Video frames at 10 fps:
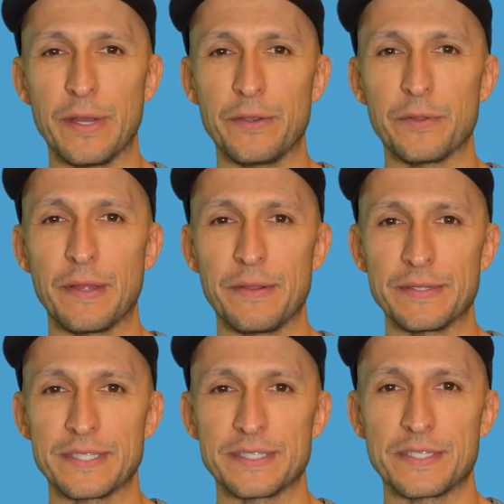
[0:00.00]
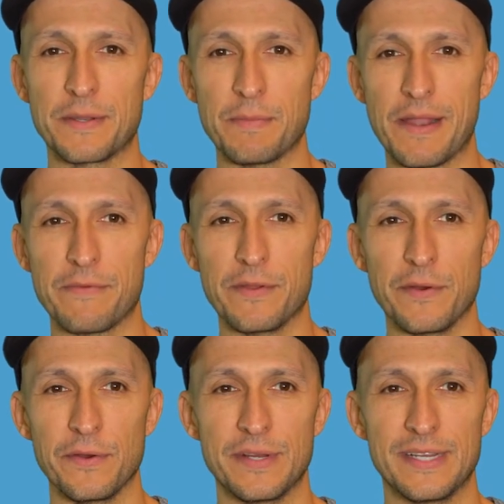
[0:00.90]
I know that it's a
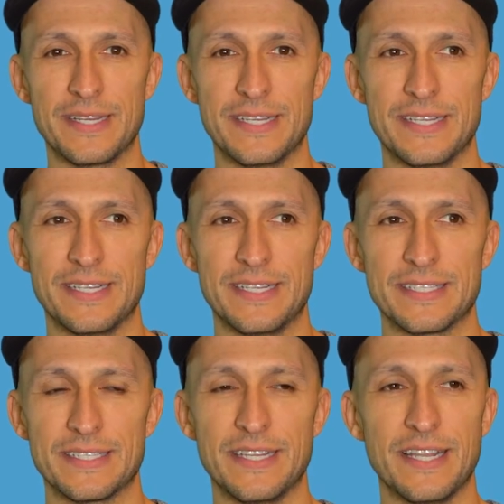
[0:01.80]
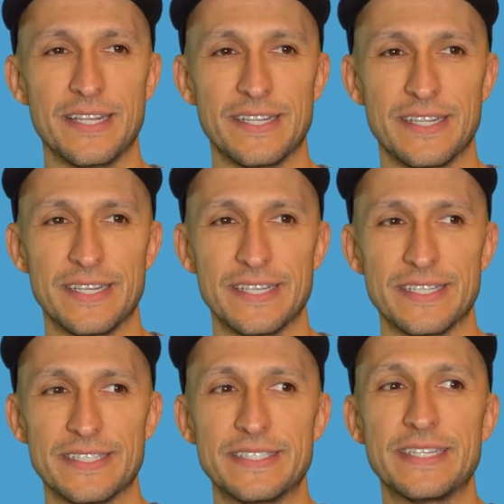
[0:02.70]
Semaforo. It's not,
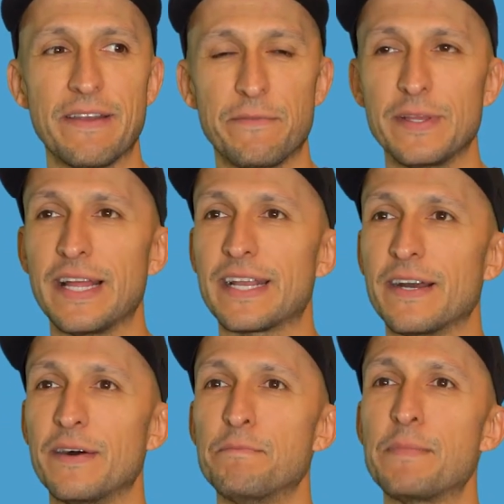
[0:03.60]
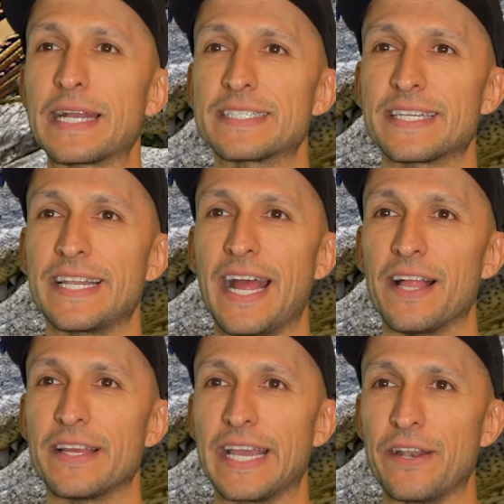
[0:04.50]
it's definitely like a Mexican
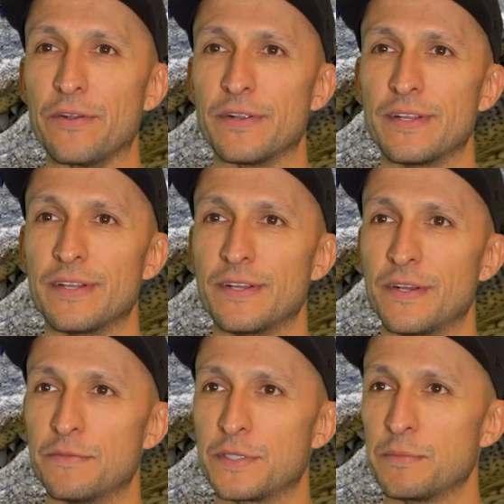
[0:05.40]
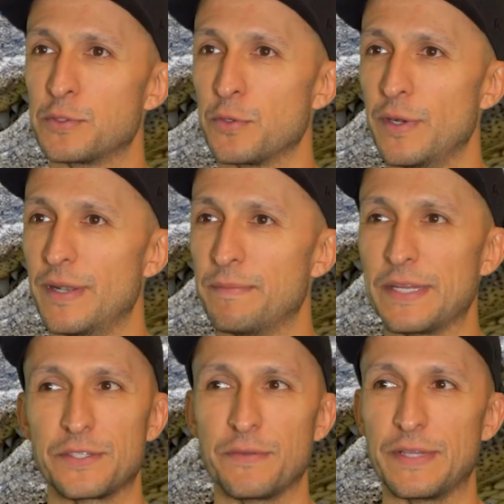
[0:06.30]
alligator of some sort. I'm
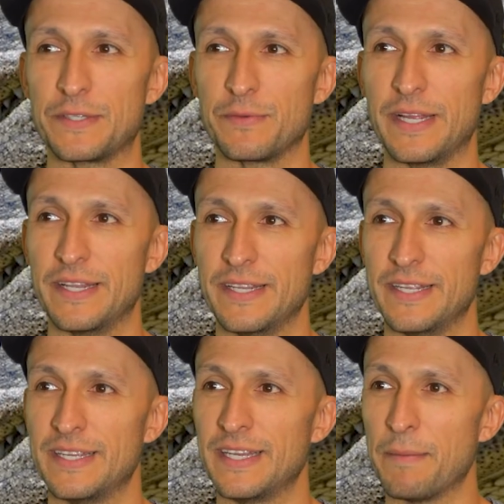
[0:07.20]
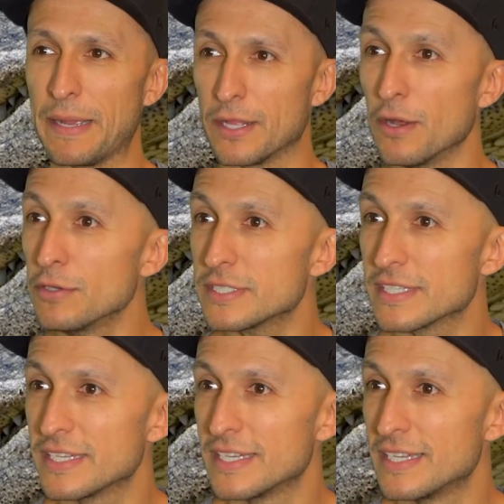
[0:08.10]
not sure if that's right. Am I close?